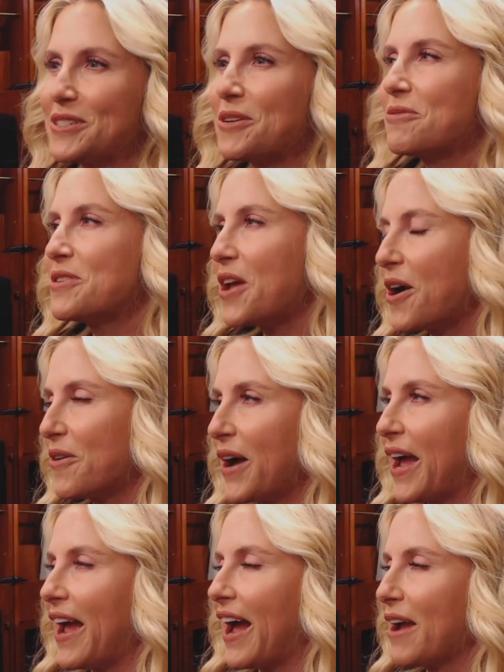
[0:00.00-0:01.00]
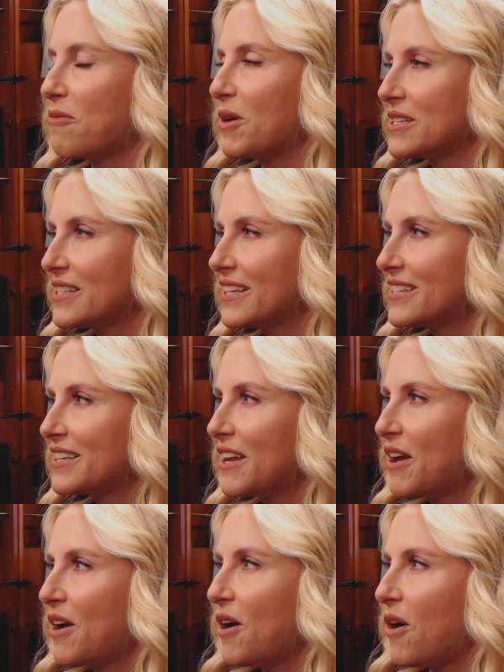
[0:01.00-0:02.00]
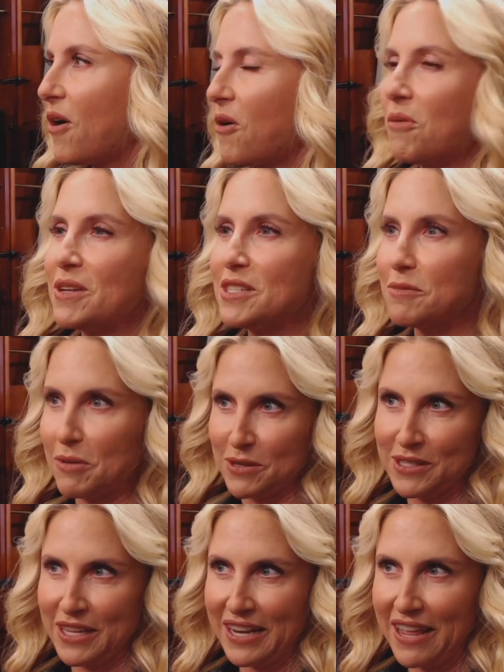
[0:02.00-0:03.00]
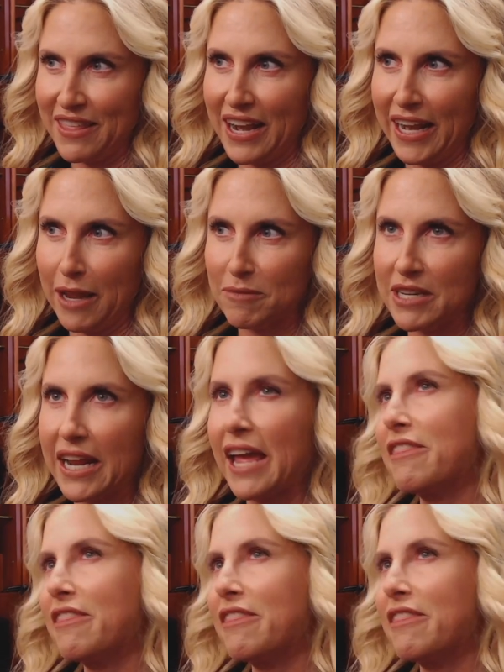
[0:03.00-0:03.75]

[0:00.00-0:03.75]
So no, I wasn't always the person that I am today.